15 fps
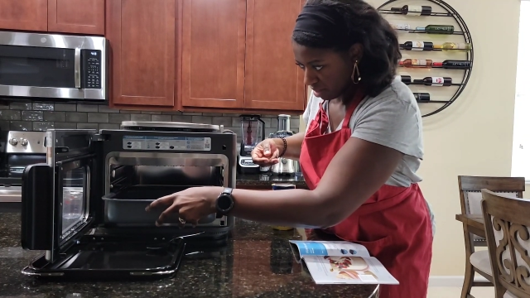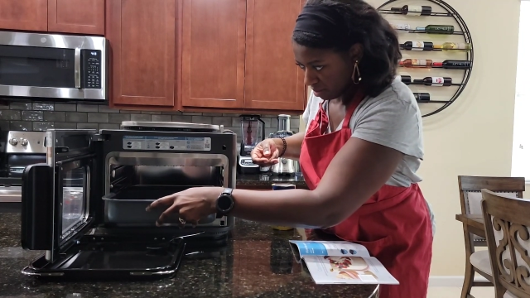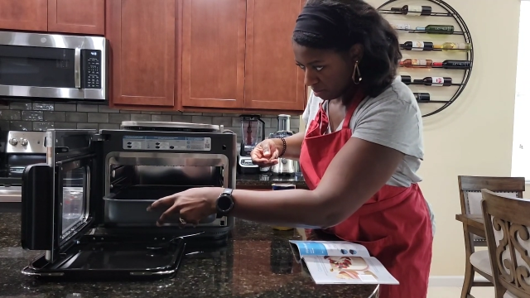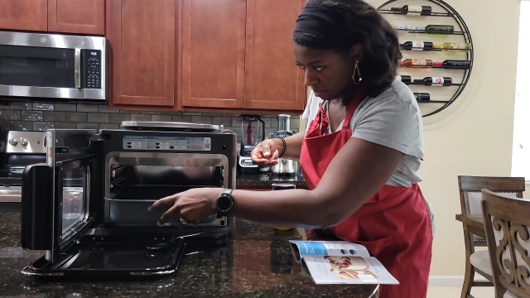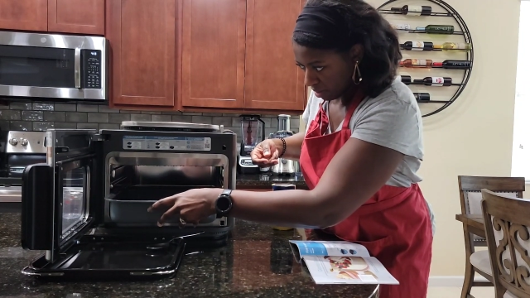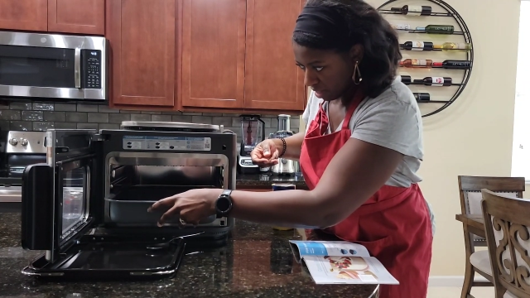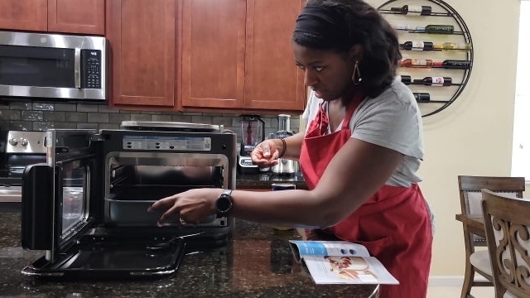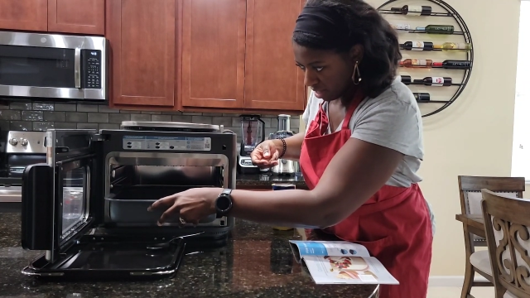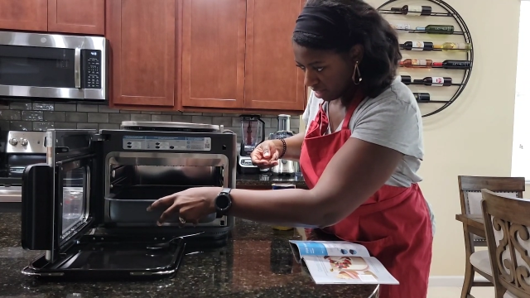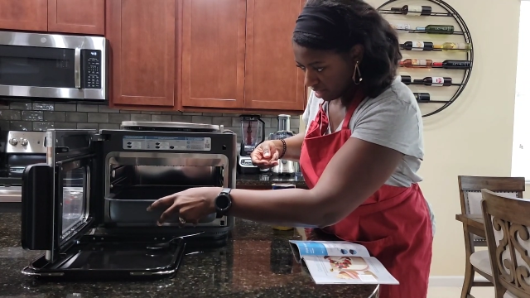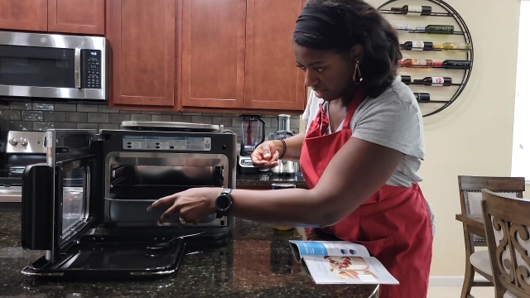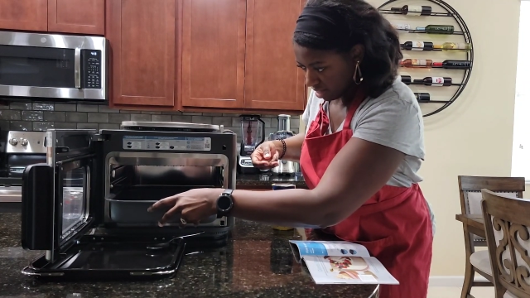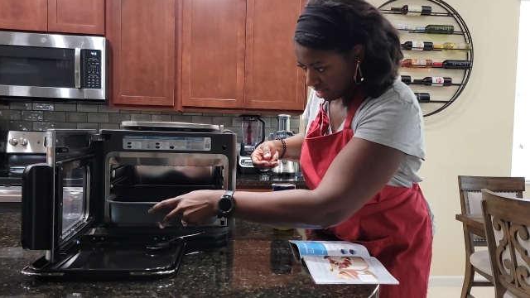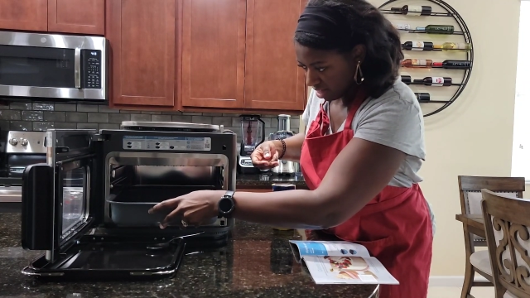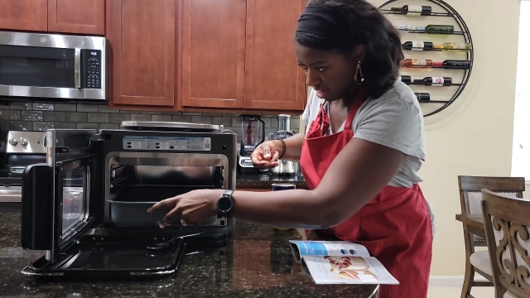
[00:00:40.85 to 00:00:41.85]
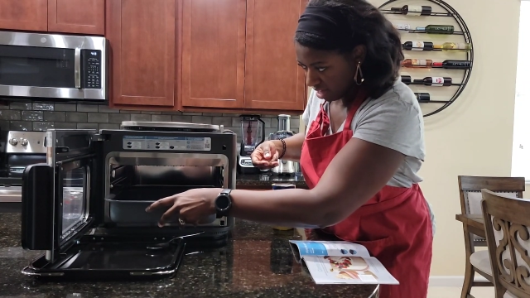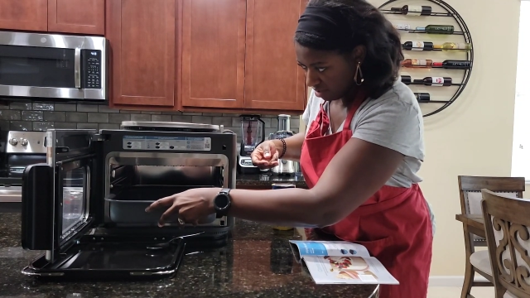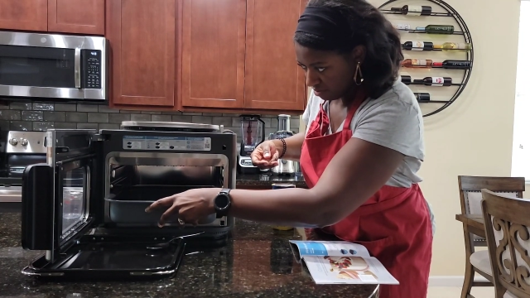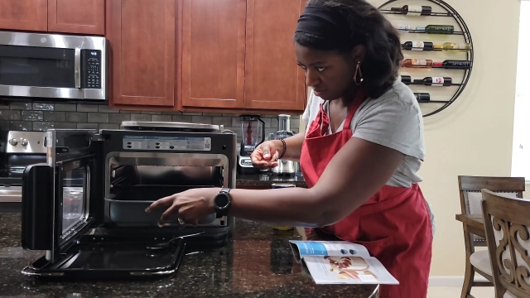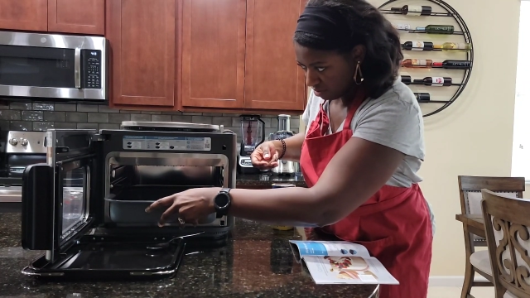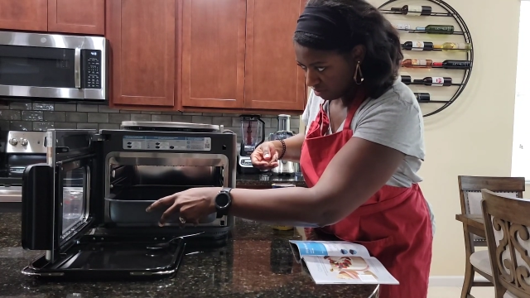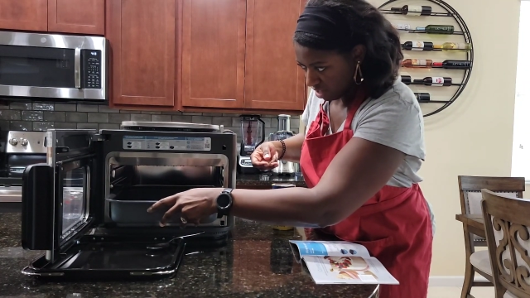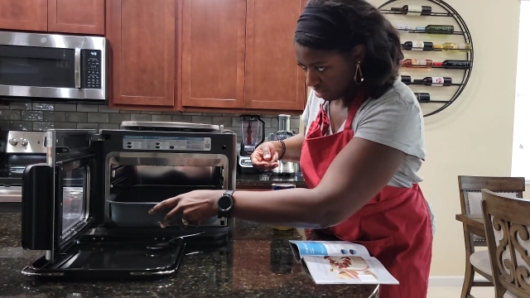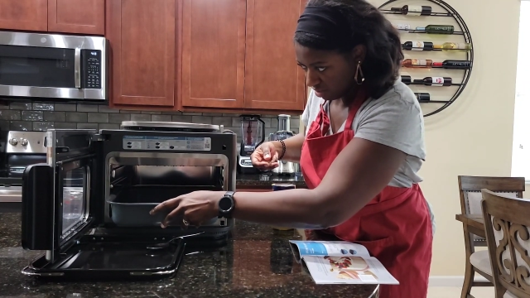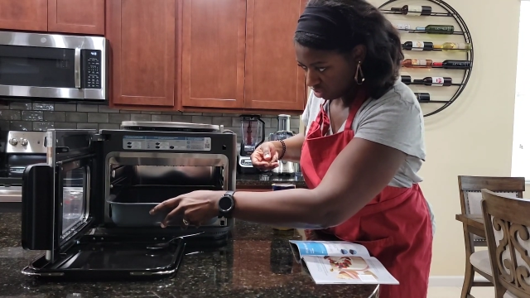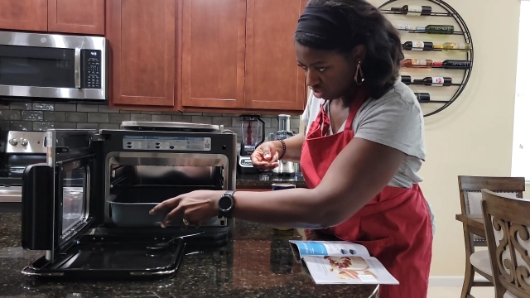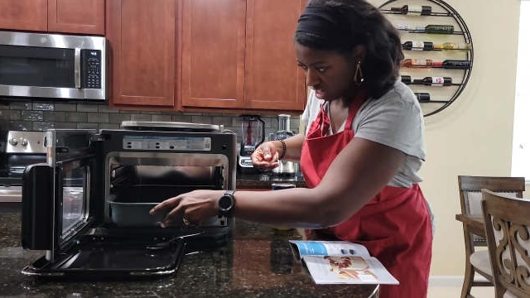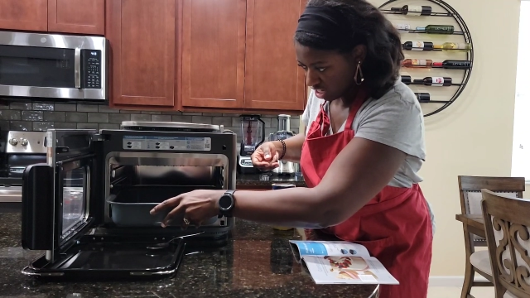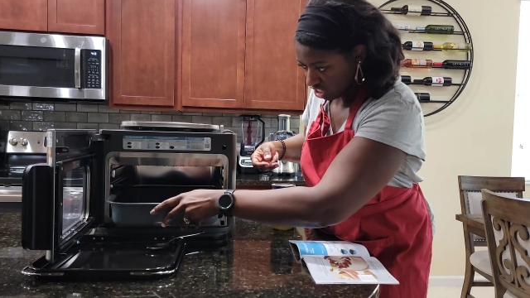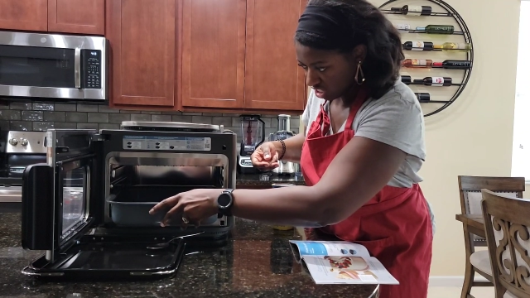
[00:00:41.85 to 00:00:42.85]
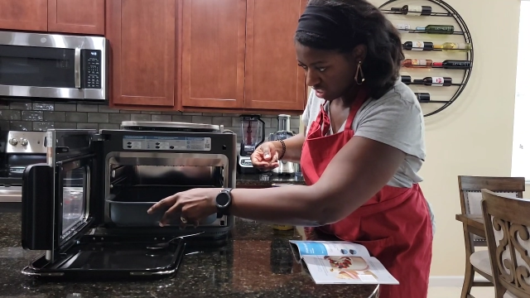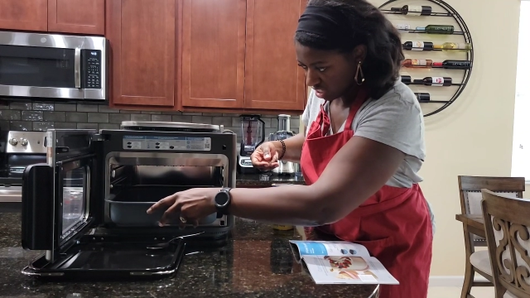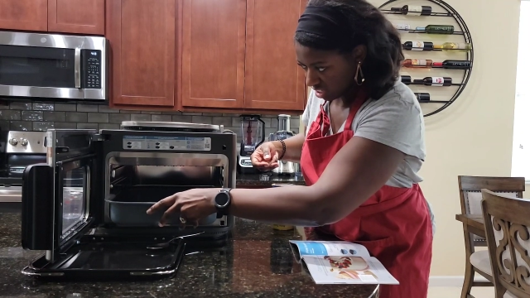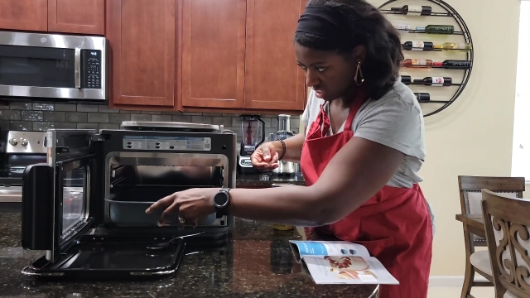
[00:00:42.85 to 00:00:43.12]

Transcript: I haven't followed instructions.